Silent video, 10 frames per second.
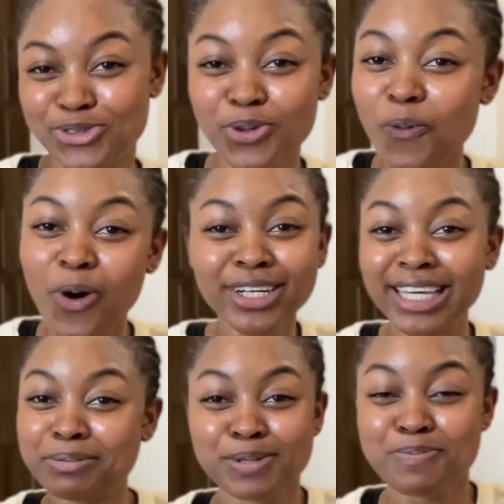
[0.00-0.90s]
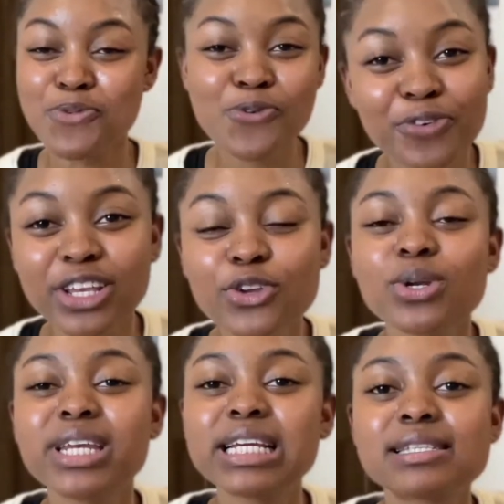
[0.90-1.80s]
The world keeps moving. You
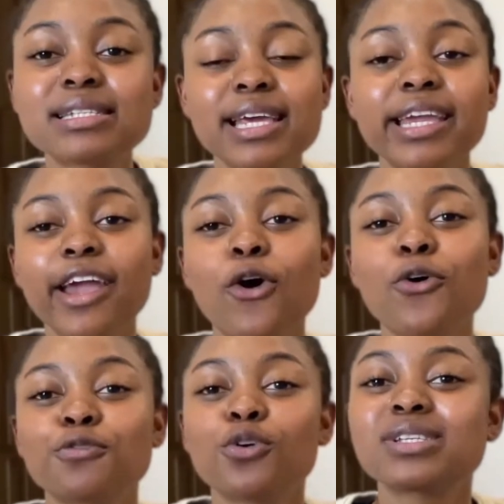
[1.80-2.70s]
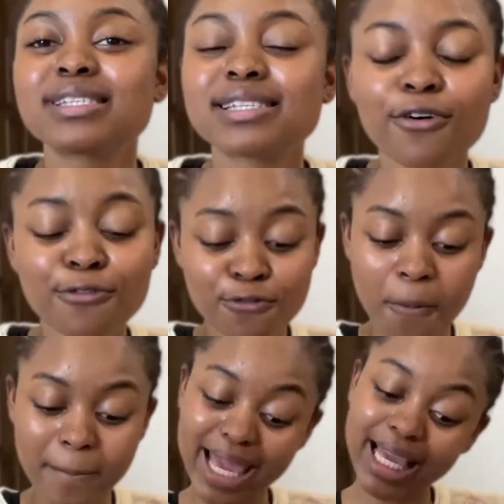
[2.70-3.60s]
need to take care of yourself
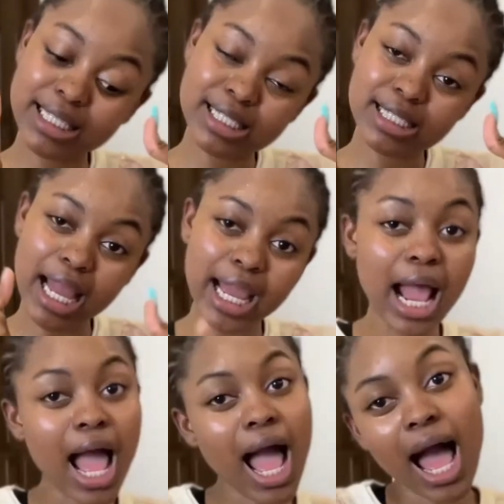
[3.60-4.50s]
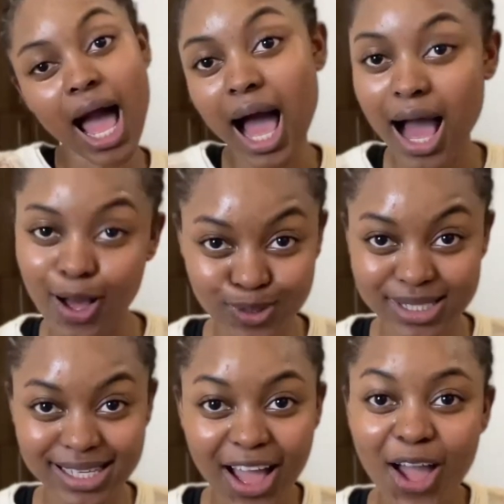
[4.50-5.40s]
from inside out.
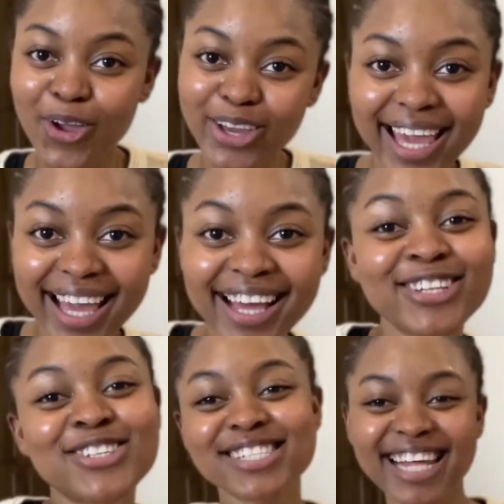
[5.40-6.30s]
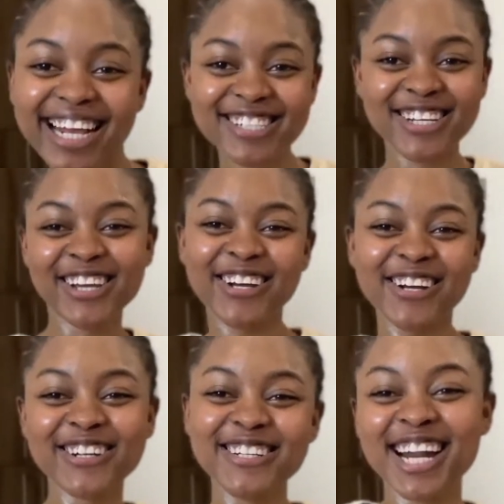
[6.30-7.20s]
Okay, so stay
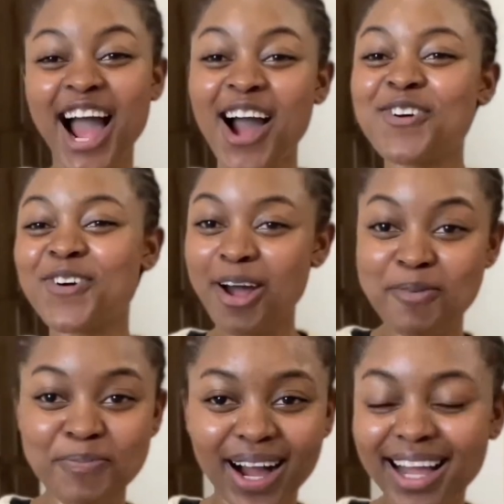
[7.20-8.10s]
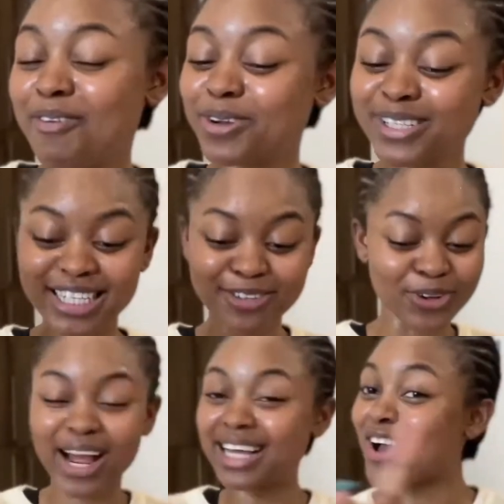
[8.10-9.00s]
tuned, and when I'm back, I'm going to give you
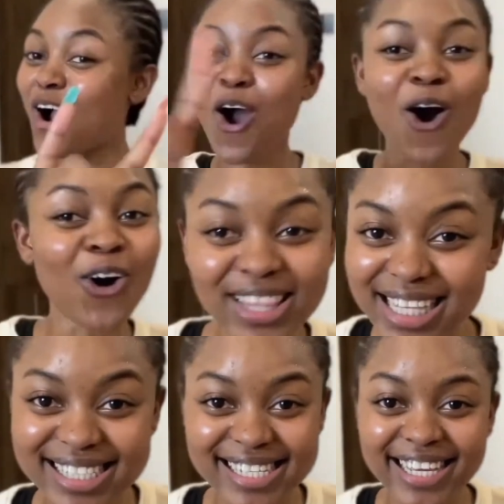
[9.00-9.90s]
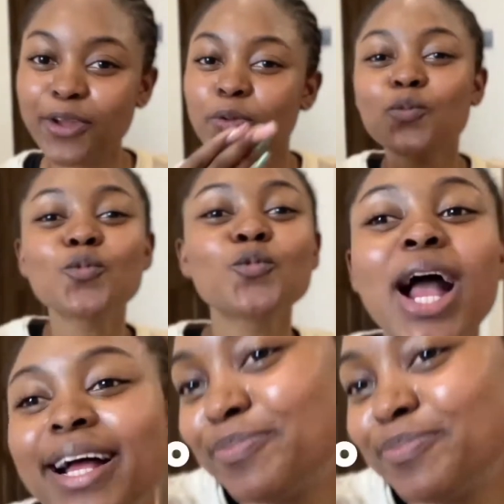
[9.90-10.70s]
guys all the tea. Mwah.